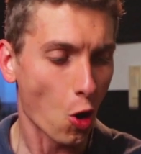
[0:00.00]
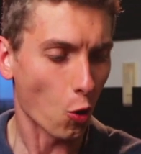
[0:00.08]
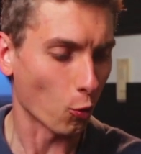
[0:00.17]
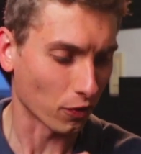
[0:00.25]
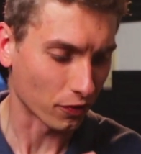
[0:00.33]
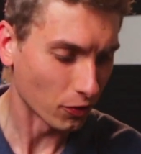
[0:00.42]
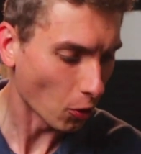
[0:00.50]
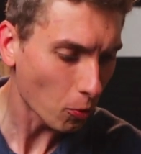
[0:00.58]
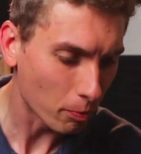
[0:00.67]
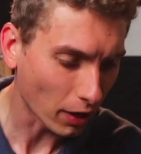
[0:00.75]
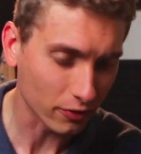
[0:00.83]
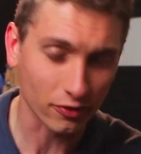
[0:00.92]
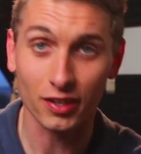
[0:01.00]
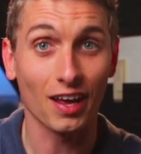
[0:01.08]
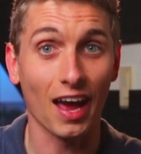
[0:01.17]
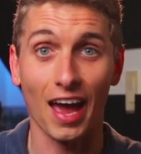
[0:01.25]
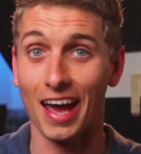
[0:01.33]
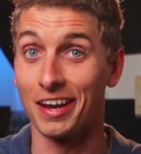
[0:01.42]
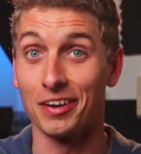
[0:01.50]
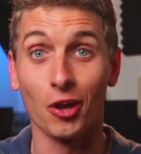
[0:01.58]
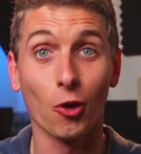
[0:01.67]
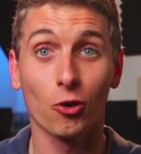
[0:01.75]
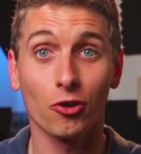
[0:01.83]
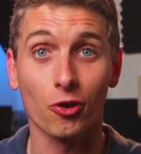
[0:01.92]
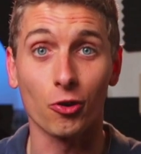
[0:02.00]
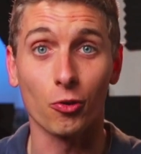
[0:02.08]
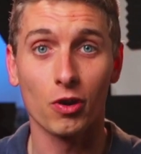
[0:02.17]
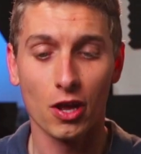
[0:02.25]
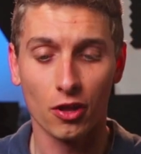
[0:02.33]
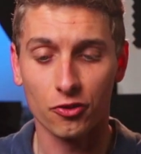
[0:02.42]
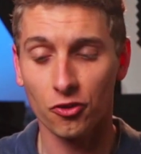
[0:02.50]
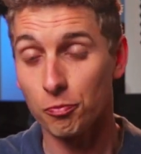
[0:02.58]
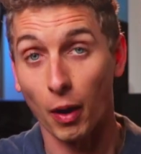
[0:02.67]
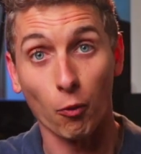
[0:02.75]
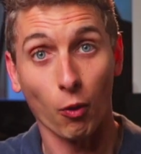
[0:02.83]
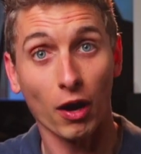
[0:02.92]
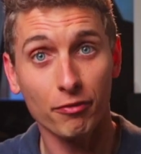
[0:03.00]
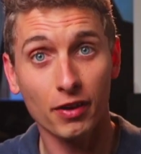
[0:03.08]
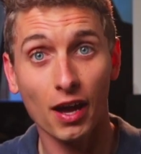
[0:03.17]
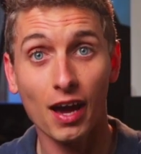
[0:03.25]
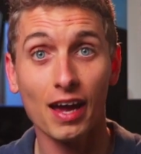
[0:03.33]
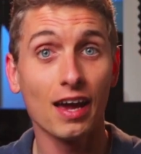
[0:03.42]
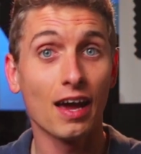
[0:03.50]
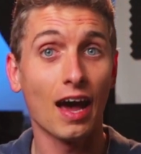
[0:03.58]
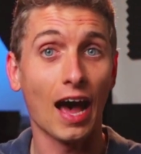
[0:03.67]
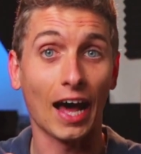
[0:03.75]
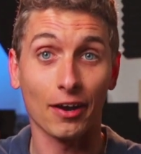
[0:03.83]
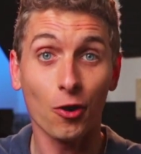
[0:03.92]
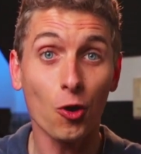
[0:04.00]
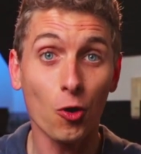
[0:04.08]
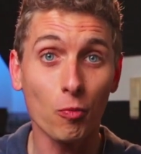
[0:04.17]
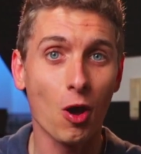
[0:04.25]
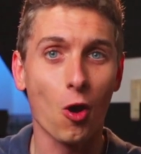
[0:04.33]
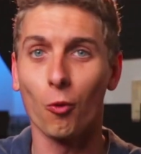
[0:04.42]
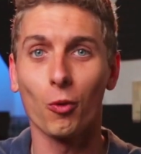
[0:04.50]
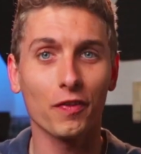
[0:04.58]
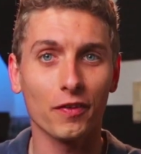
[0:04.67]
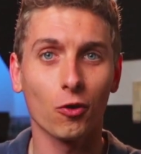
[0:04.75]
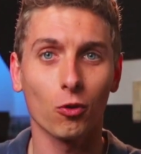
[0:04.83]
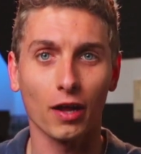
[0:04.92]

with no budget and no crew, just my wife and I at home with an old